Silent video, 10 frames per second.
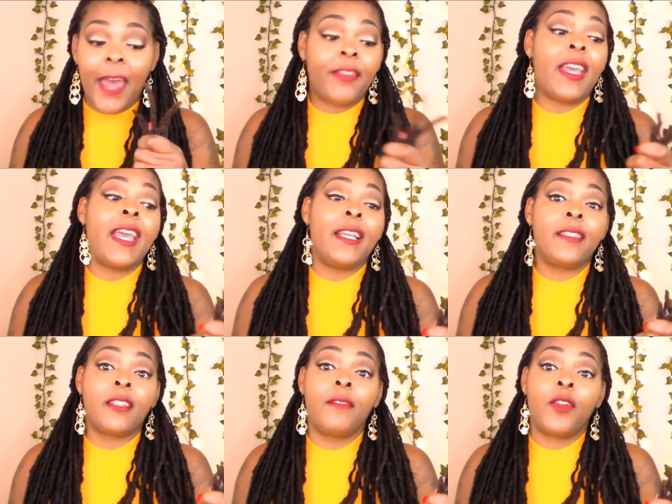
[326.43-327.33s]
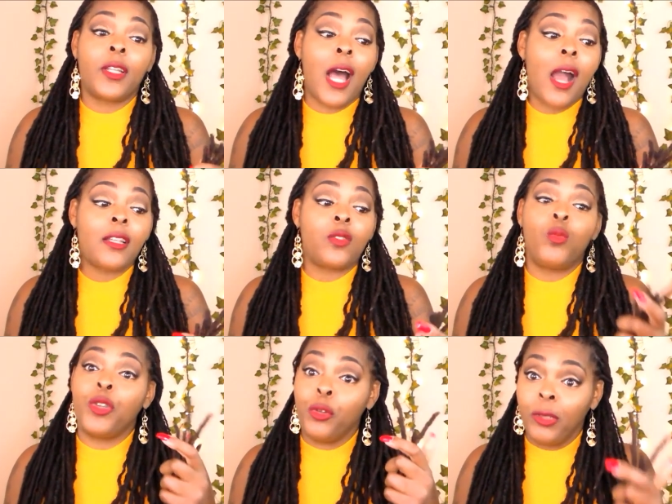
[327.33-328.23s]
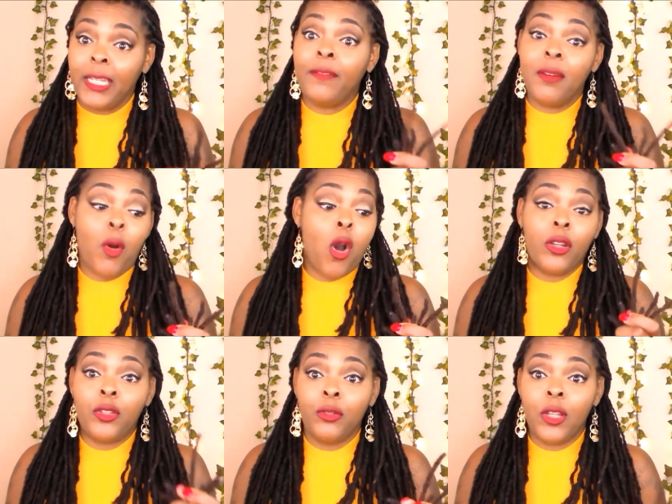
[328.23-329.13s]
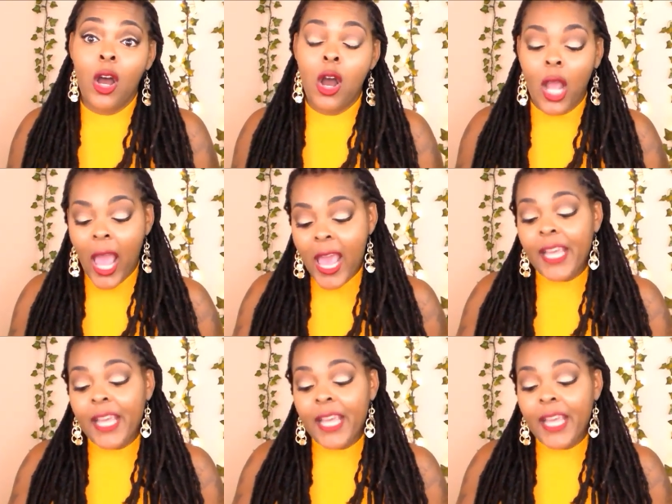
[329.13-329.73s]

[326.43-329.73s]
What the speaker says: at the ends of your locks when you leave them on too long